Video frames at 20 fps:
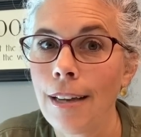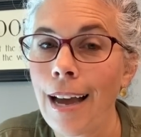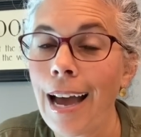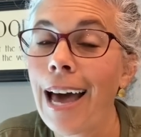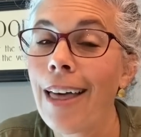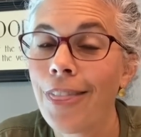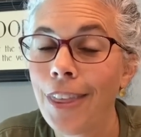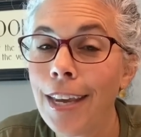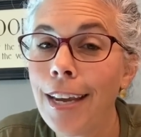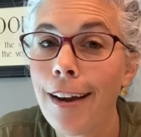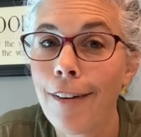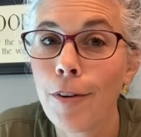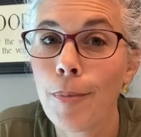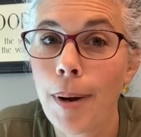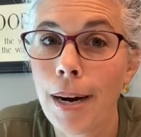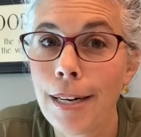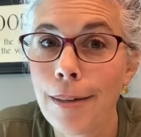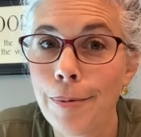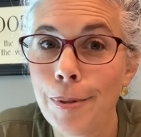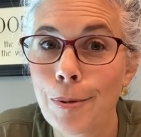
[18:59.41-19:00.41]
I think
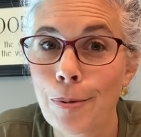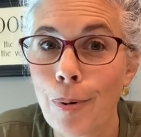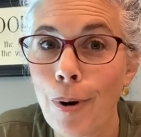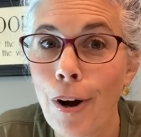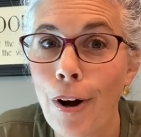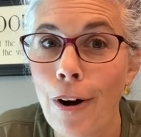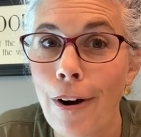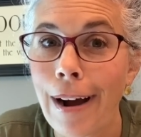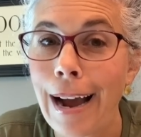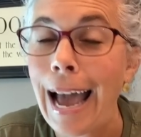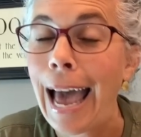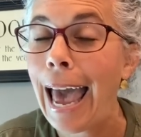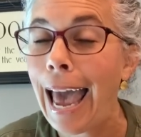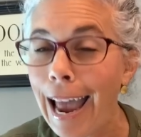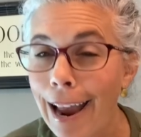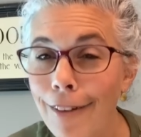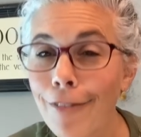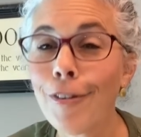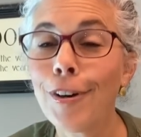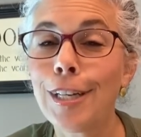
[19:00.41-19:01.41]
everybody was wrong.
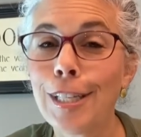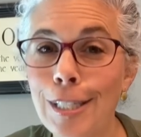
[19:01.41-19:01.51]
Every